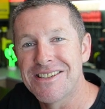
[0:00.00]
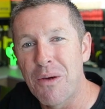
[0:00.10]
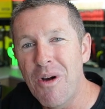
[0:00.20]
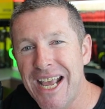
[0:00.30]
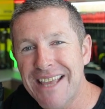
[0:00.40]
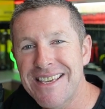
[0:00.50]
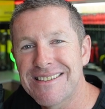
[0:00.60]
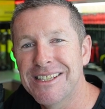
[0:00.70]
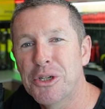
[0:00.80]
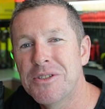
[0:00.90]
So I want to get
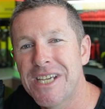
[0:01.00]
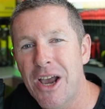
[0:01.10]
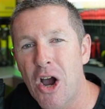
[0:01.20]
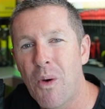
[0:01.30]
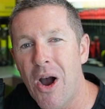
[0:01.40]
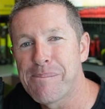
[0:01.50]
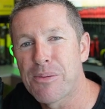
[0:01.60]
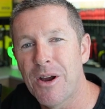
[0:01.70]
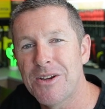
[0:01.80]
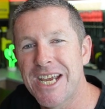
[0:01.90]
this little DIY
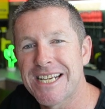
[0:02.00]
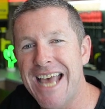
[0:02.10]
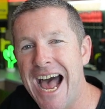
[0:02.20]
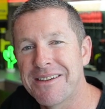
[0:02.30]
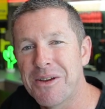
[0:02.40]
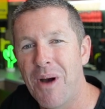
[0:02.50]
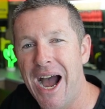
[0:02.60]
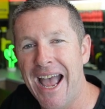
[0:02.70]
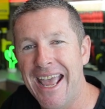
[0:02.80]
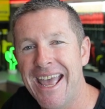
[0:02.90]
project
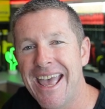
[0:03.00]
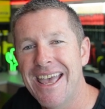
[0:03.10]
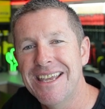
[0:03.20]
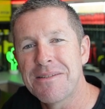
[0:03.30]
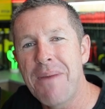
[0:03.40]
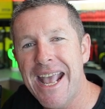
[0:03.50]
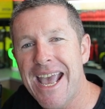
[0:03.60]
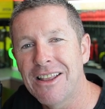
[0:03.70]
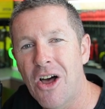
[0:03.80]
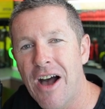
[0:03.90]
underway to make
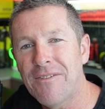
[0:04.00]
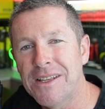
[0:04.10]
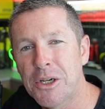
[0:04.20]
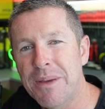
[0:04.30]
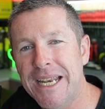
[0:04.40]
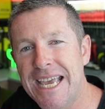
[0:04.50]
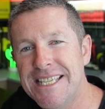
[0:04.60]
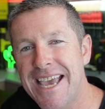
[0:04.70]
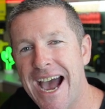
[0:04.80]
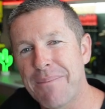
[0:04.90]
our life a little bit
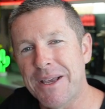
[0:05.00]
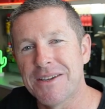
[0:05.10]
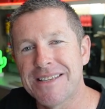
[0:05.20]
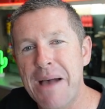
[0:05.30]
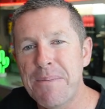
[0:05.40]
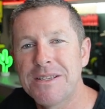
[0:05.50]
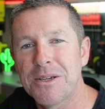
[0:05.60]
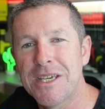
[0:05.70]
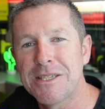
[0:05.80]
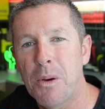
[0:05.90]
easier, because up
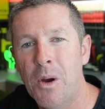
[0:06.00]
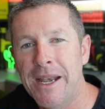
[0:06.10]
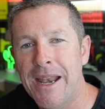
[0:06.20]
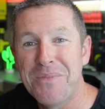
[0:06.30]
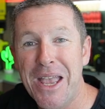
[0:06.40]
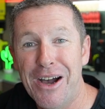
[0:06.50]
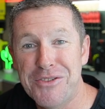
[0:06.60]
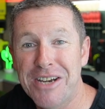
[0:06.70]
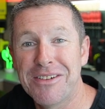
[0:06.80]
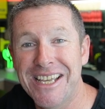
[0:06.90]
until this point,
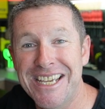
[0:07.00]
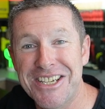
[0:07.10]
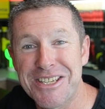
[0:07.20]
I've generally